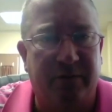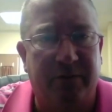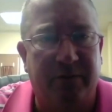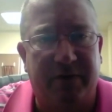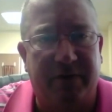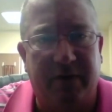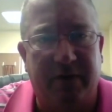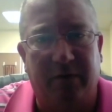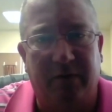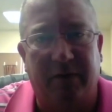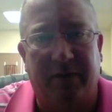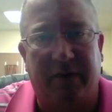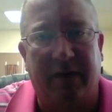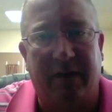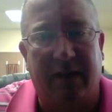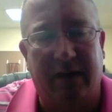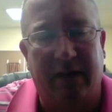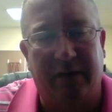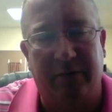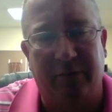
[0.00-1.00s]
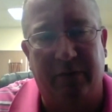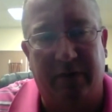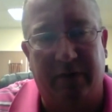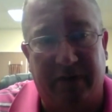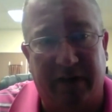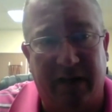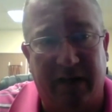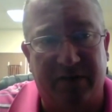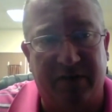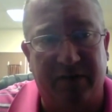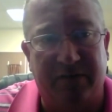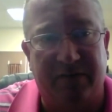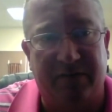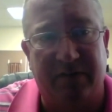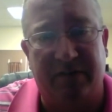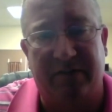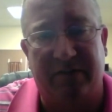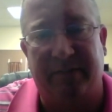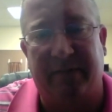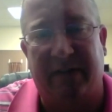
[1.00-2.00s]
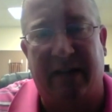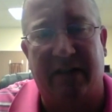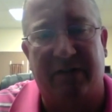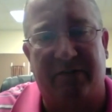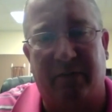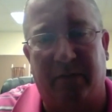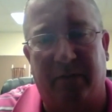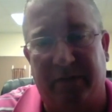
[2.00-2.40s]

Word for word: was here looking at a new irrigation system. They asked what